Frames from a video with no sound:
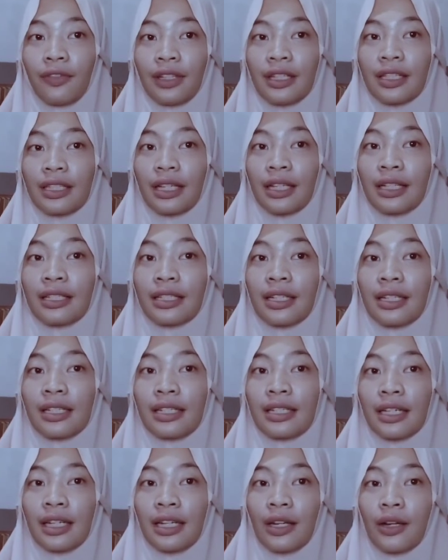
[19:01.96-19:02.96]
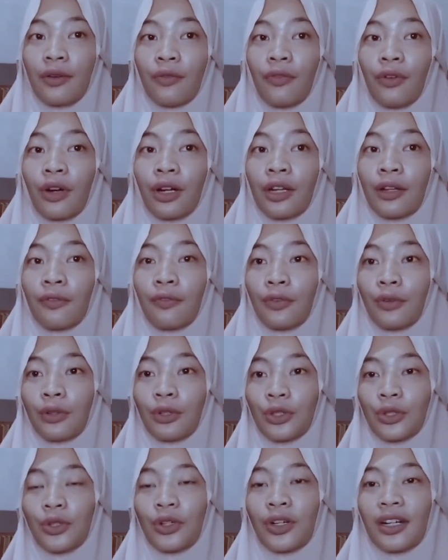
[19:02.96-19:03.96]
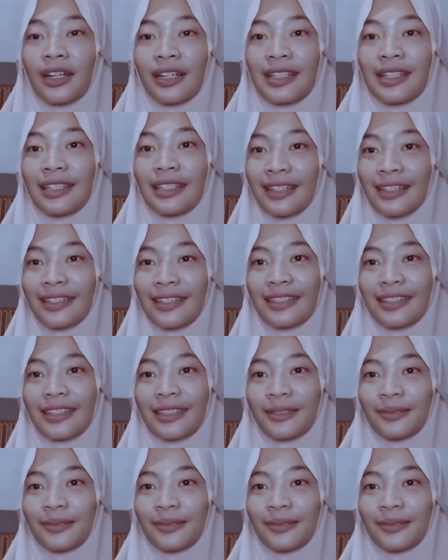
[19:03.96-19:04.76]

is suggestion for the future research.